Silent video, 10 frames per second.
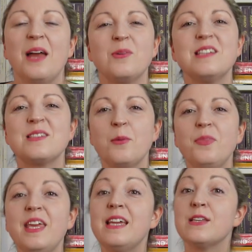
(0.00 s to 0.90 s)
and when
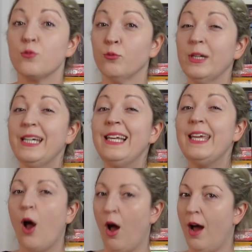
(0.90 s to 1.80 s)
something is
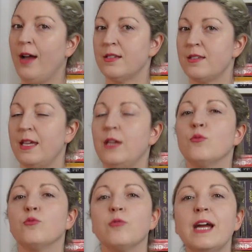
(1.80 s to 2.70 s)
really hot, it
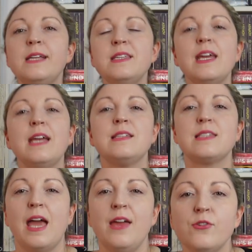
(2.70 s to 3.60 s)

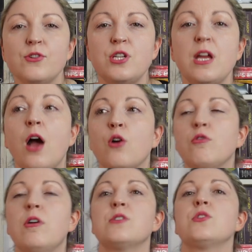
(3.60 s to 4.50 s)
radiates energy
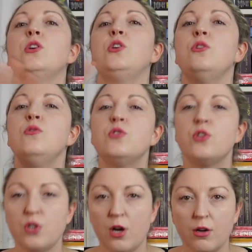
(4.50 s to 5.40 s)
across a
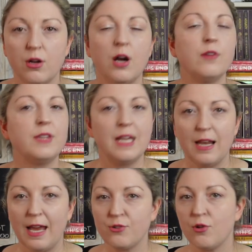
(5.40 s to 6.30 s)
huge chunk of the
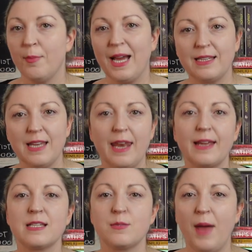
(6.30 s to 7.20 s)

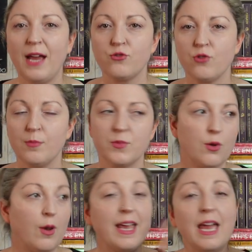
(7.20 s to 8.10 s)
electromagnetic spectrum.
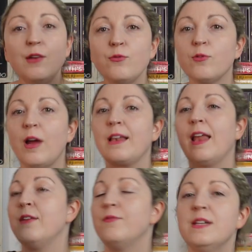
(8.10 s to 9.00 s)
So, like infrared
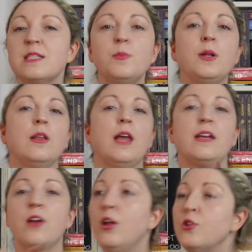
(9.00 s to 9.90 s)
light, visible
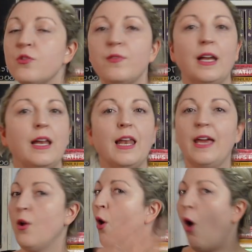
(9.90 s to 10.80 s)
light, ultraviolet
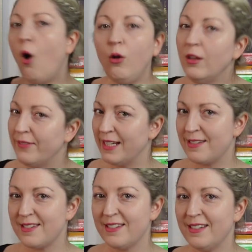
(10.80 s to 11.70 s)
light, all of it.